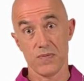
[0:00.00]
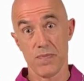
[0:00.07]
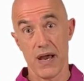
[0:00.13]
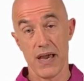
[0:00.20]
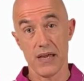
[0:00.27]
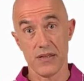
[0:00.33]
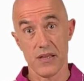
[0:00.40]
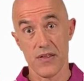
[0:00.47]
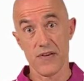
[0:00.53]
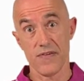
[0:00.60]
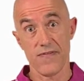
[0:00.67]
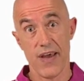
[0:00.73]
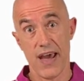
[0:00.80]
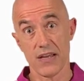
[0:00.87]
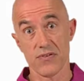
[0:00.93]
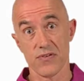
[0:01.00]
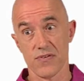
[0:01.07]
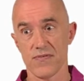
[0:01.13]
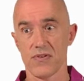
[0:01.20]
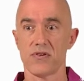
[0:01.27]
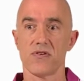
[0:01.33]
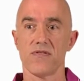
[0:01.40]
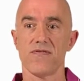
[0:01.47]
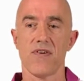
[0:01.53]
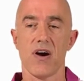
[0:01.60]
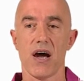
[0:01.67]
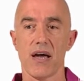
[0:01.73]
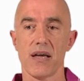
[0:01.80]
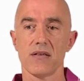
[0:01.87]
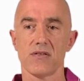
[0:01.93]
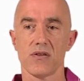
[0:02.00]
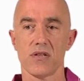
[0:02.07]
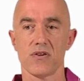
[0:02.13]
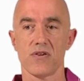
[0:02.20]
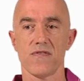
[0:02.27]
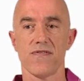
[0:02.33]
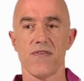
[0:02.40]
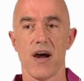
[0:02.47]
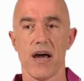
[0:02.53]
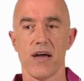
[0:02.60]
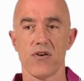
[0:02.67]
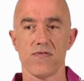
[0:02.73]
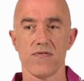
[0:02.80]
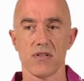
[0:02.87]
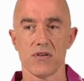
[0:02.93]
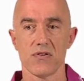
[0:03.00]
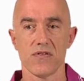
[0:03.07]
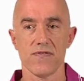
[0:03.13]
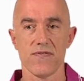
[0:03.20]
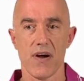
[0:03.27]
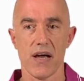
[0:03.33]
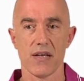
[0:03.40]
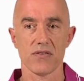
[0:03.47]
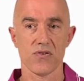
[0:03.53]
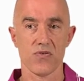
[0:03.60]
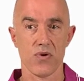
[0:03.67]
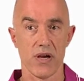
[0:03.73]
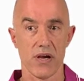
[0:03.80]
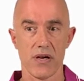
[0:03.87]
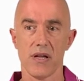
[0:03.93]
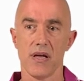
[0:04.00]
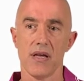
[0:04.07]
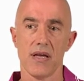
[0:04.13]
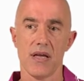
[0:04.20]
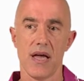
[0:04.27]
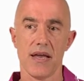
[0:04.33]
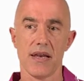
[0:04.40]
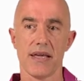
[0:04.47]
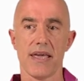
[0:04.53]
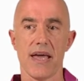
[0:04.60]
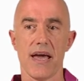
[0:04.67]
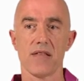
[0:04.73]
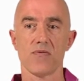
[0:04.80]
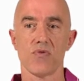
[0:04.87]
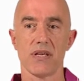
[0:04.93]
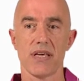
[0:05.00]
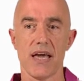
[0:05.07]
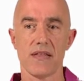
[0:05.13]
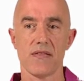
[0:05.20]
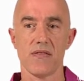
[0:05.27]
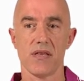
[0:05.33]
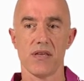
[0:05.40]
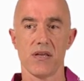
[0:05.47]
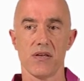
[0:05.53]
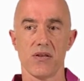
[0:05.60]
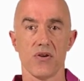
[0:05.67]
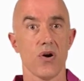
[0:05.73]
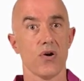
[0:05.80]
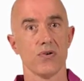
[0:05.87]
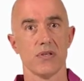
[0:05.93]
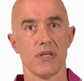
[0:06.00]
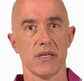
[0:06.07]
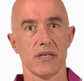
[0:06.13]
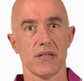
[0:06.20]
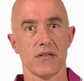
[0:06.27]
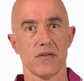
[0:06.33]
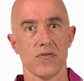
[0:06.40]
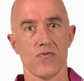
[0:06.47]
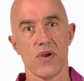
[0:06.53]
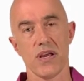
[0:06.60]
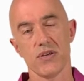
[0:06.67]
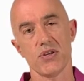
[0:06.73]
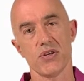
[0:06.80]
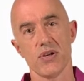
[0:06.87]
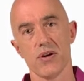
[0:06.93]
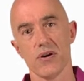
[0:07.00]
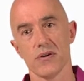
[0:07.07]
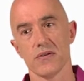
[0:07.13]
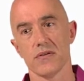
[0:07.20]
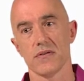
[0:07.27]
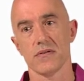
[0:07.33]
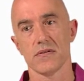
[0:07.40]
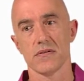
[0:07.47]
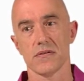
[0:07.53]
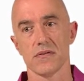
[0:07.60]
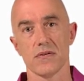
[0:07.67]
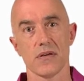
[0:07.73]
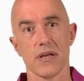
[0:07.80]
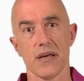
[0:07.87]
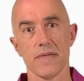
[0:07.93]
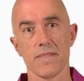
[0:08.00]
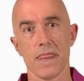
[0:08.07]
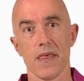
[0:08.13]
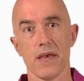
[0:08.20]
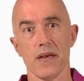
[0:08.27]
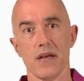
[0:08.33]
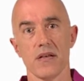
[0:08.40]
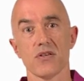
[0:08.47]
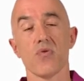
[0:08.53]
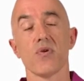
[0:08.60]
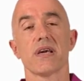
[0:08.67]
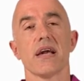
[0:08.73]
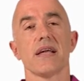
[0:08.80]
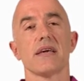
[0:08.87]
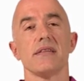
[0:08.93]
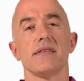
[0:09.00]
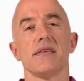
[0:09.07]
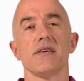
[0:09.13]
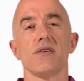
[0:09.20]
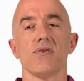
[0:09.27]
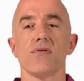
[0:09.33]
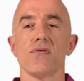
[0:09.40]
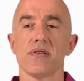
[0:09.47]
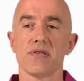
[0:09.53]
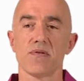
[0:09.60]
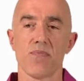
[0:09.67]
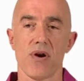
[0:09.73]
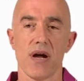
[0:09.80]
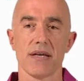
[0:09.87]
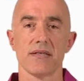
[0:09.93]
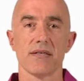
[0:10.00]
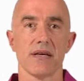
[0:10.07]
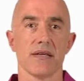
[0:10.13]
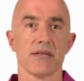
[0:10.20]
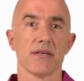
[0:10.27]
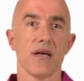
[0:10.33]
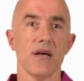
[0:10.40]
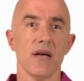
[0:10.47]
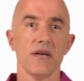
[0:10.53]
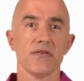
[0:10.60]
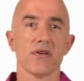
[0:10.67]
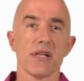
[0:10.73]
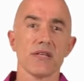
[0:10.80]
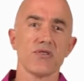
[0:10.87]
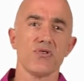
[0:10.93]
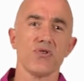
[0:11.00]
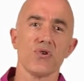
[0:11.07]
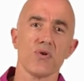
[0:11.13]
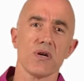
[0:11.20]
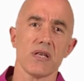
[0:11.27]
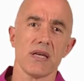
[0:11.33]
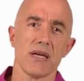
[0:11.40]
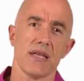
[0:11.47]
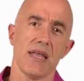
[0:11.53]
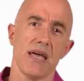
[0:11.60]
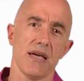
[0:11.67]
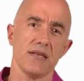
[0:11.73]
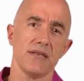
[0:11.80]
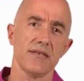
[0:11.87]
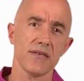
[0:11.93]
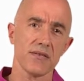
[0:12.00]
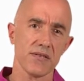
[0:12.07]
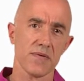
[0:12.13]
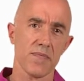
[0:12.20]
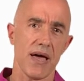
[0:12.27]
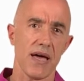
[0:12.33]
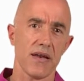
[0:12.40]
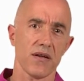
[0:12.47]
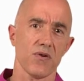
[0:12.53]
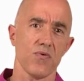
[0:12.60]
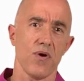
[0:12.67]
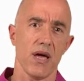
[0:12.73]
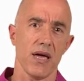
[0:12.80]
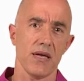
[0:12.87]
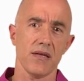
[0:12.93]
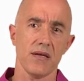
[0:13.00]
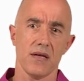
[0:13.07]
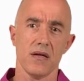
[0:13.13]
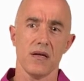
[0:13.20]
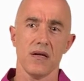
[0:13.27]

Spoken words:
by another factor of little phi, so little phi over little phi squared. And again, we get the golden ratio. Okay? So we can continue this process. So let's do it in a systematic way.